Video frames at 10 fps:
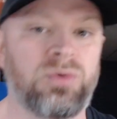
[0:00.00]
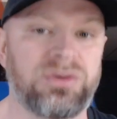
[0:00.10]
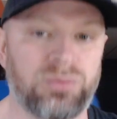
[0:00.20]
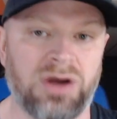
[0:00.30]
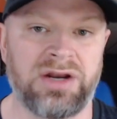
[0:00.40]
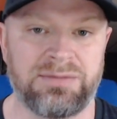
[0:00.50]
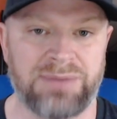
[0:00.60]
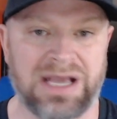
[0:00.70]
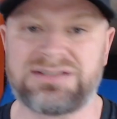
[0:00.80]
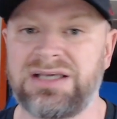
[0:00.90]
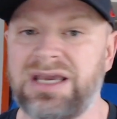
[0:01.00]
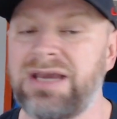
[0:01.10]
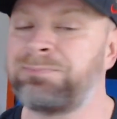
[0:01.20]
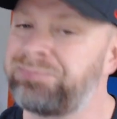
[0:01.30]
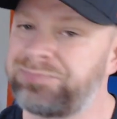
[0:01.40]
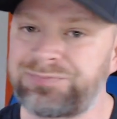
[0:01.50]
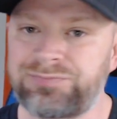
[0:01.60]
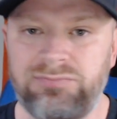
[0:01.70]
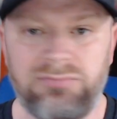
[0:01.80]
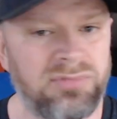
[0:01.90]
run and passing game,
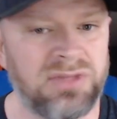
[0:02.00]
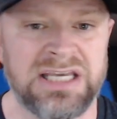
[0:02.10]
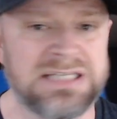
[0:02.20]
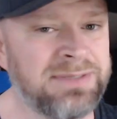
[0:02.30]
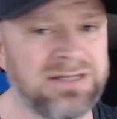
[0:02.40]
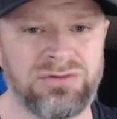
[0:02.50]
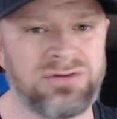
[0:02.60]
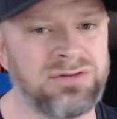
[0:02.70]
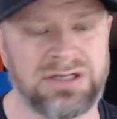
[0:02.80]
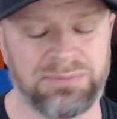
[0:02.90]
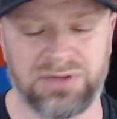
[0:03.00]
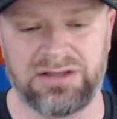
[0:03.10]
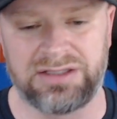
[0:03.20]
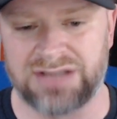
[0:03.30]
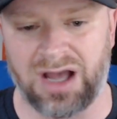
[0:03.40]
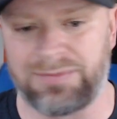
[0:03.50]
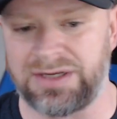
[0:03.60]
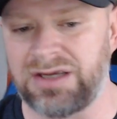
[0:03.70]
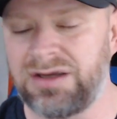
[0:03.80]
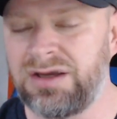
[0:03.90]
he's been completely dominant.